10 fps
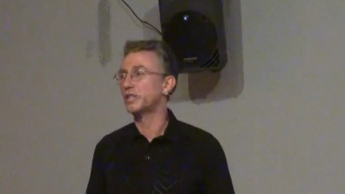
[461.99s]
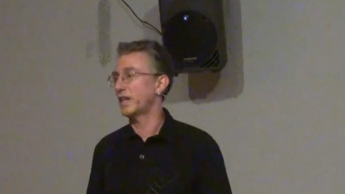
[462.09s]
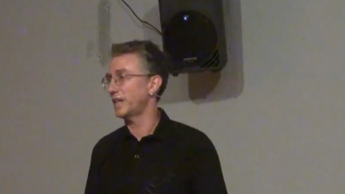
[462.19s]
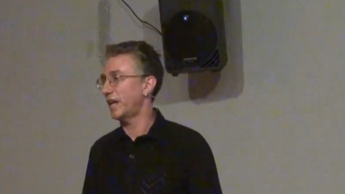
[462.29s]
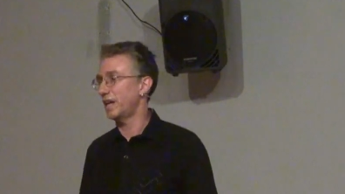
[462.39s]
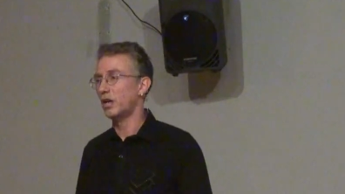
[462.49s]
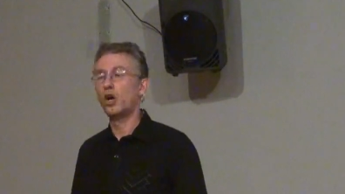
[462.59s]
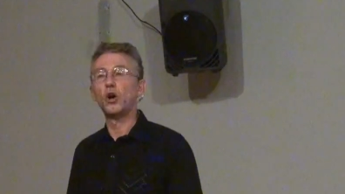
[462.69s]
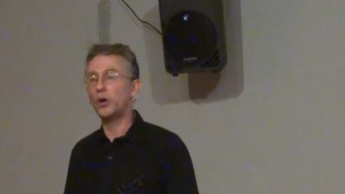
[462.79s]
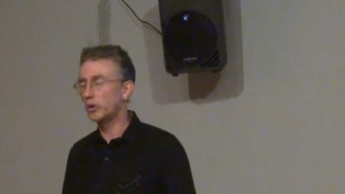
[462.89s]
DNA
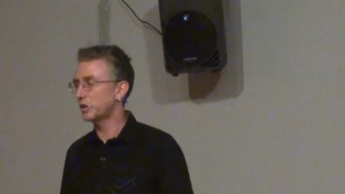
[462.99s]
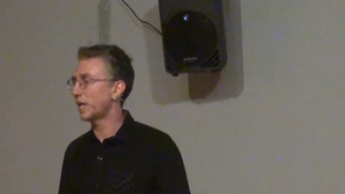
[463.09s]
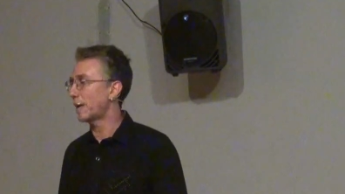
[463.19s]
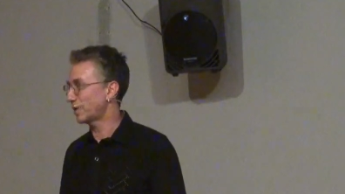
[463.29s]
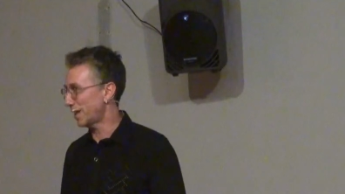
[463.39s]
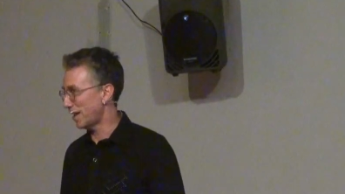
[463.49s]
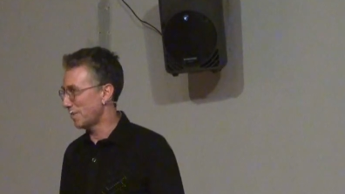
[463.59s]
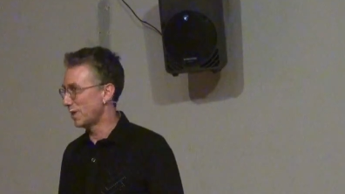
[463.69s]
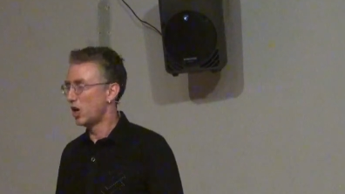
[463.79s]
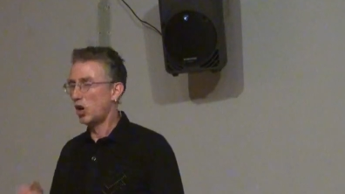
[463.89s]
all the damn
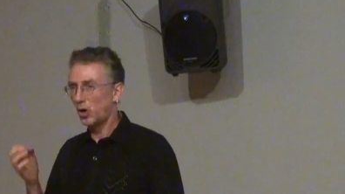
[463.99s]
time.